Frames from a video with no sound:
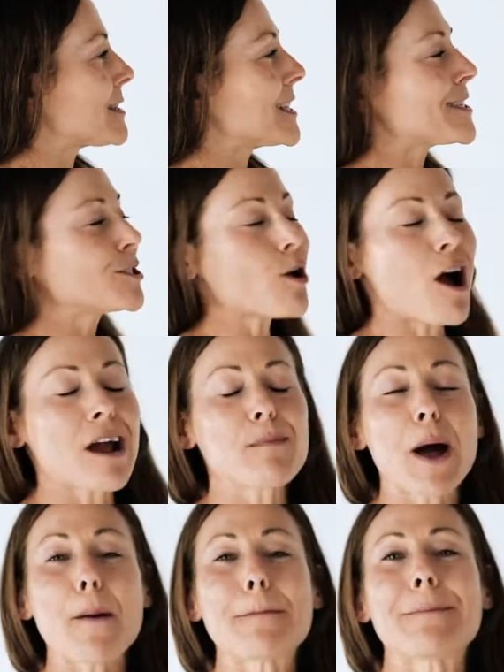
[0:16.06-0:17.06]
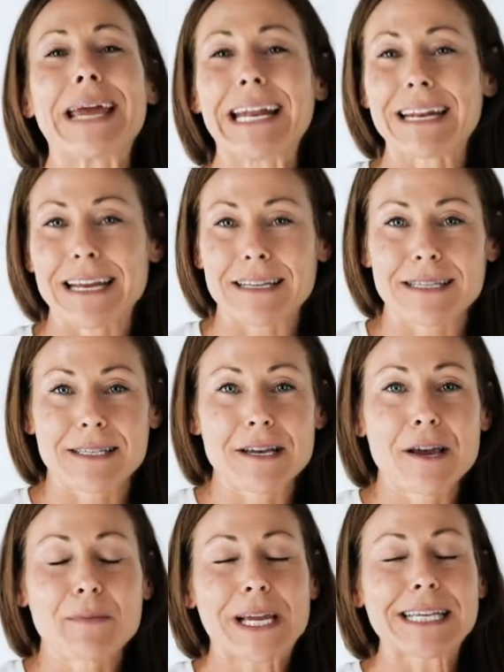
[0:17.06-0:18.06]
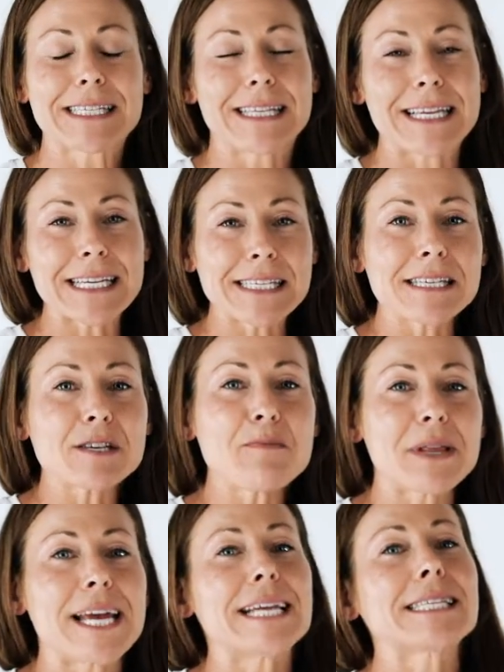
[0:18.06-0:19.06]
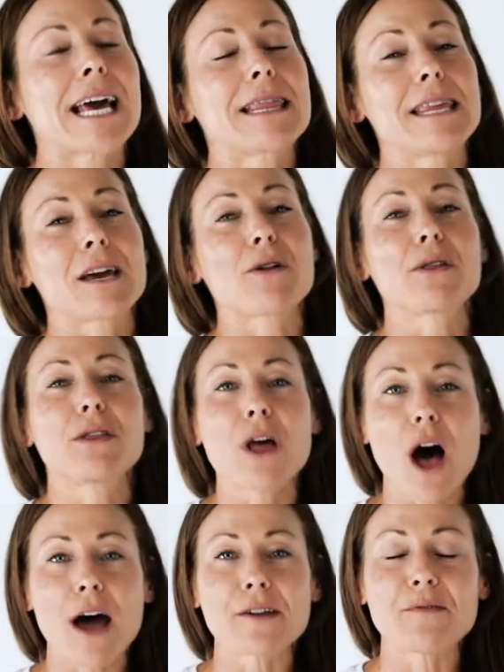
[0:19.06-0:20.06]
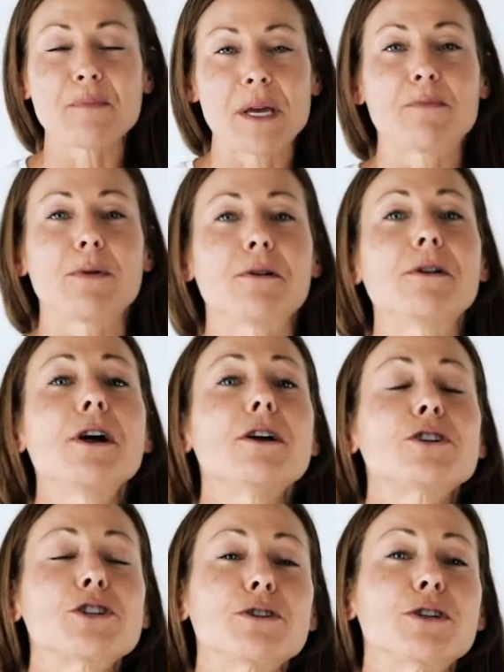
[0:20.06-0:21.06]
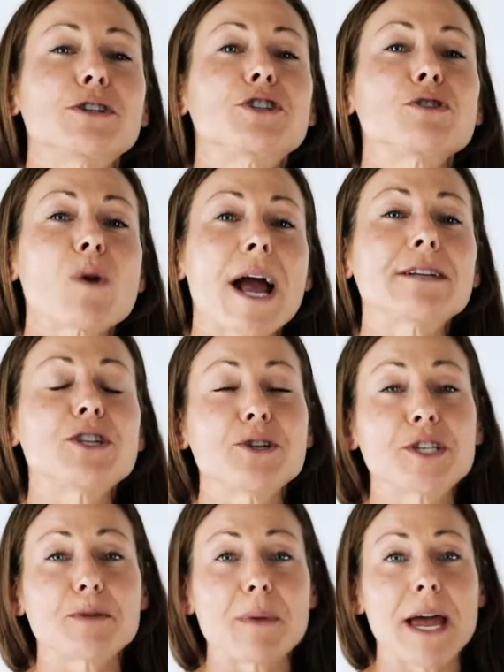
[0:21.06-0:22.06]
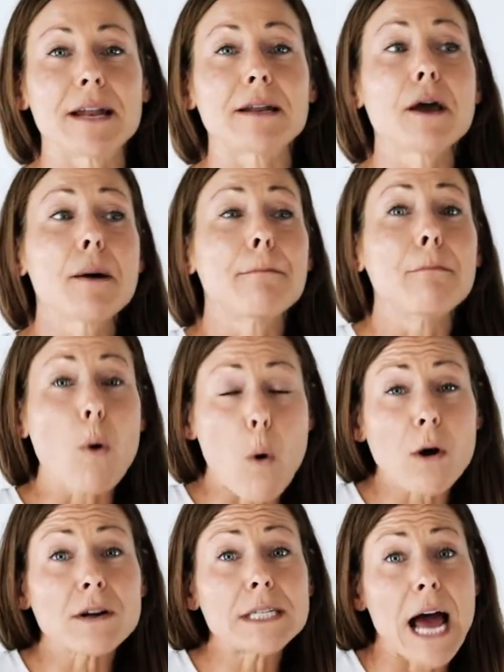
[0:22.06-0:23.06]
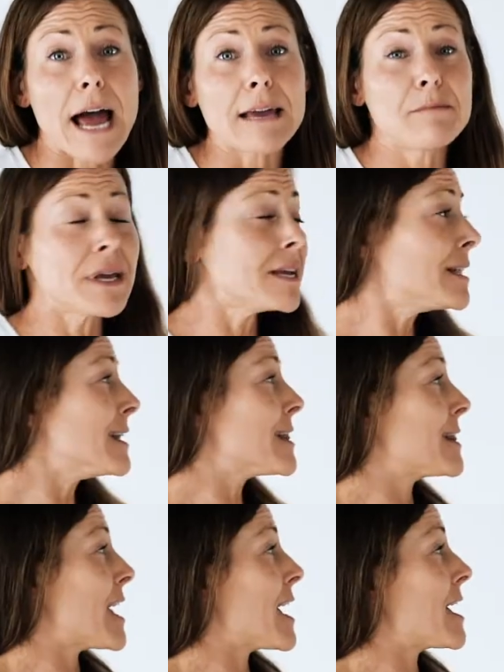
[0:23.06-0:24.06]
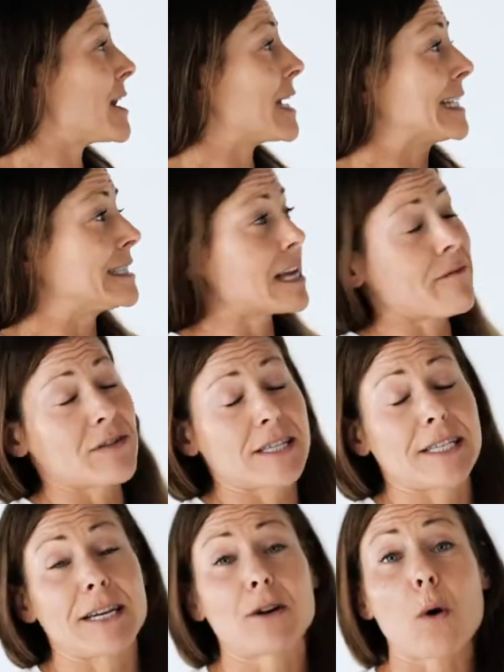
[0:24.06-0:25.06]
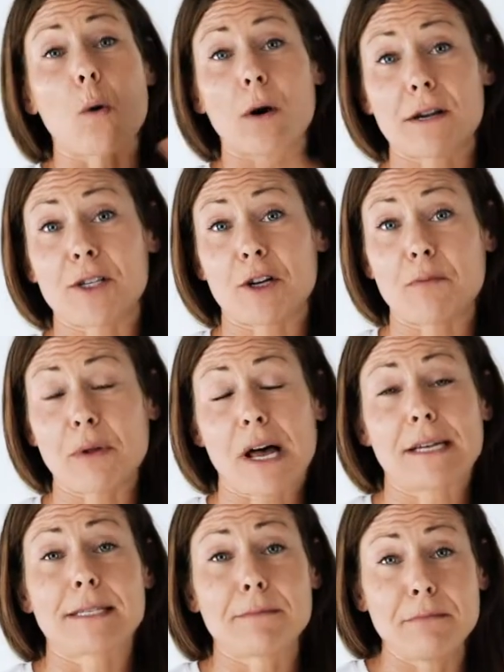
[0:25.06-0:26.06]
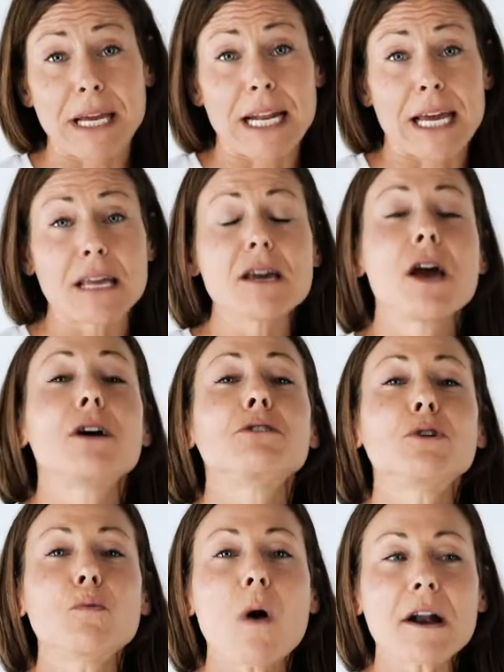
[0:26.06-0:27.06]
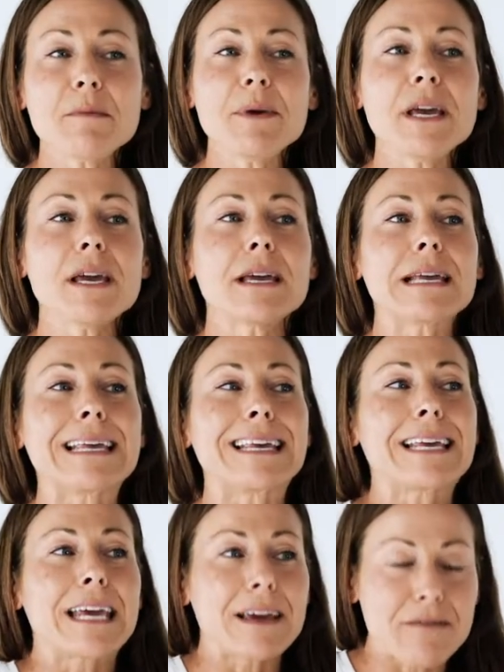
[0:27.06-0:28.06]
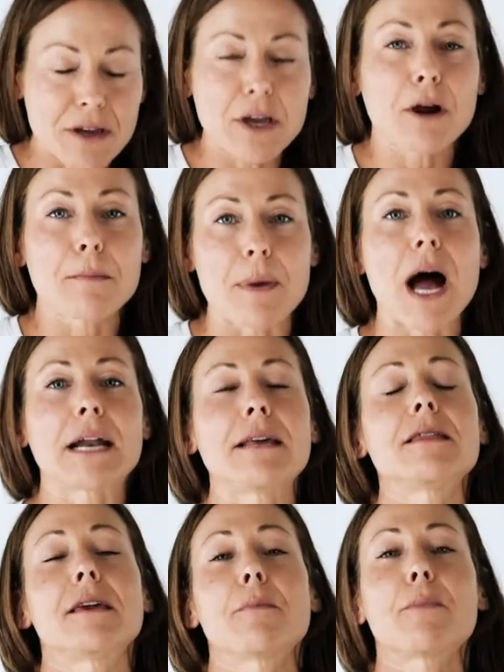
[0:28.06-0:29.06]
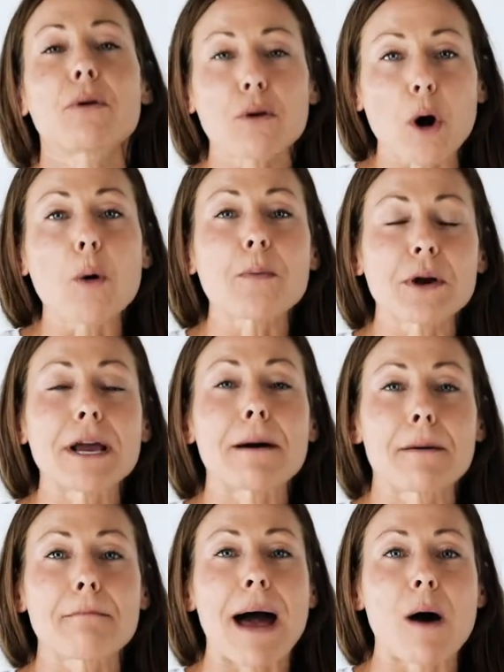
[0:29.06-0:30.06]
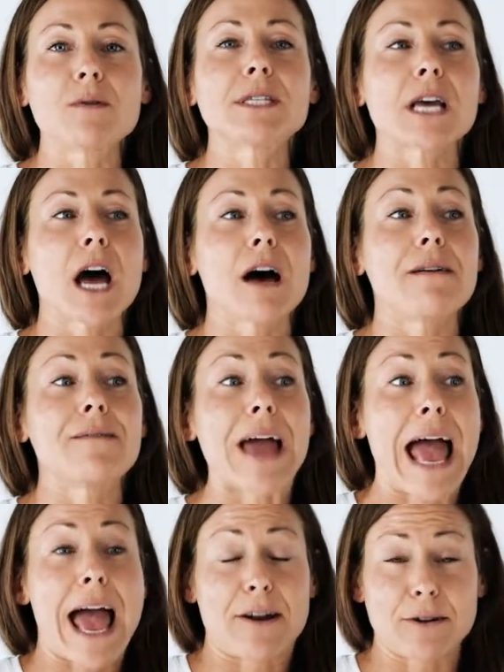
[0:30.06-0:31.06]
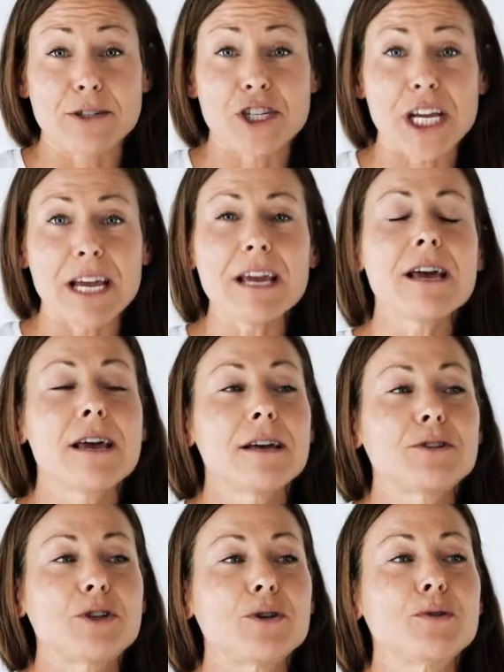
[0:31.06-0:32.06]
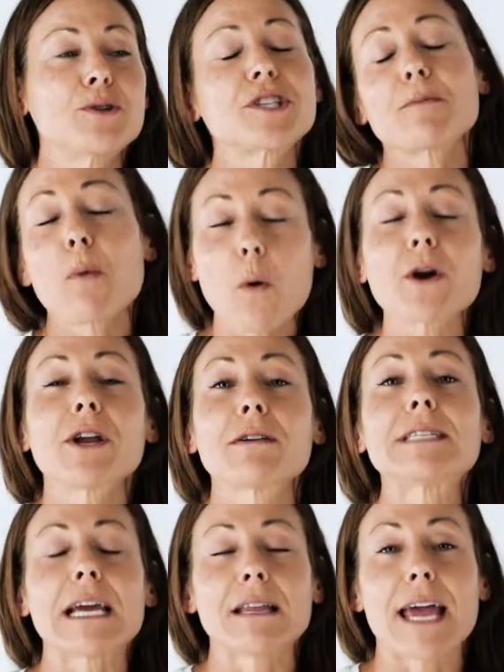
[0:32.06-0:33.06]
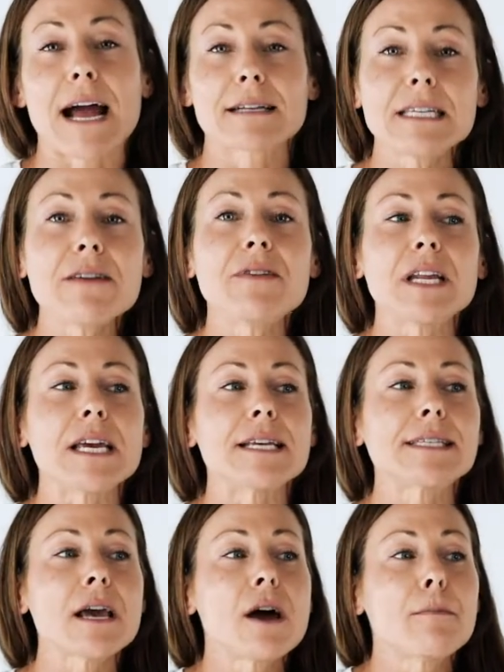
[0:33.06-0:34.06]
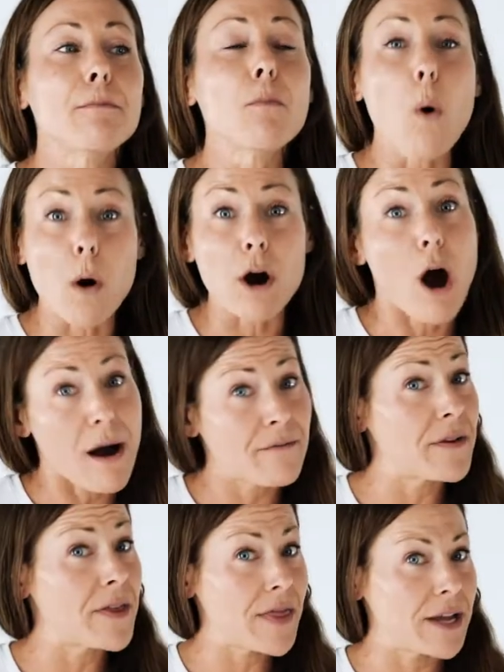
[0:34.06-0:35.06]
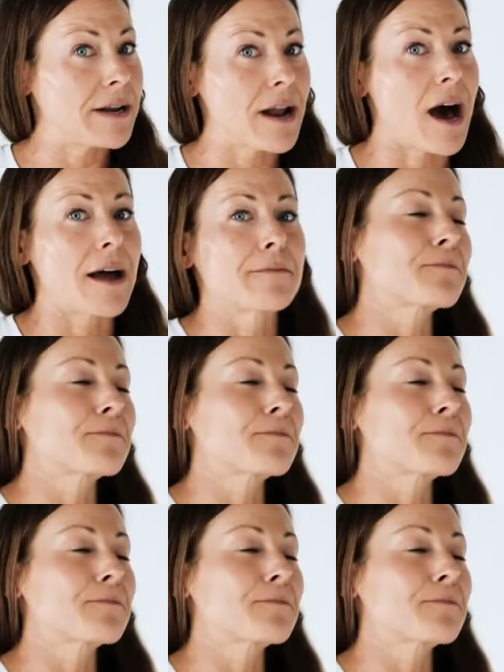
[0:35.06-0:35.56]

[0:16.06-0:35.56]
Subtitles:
let's talk about maintenance, because this is a place I think a lot of people should try to spend more time in than a deficit or a surplus. Meaning, you want to be giving your body the appropriate amount of energy to support your daily activities more often than not.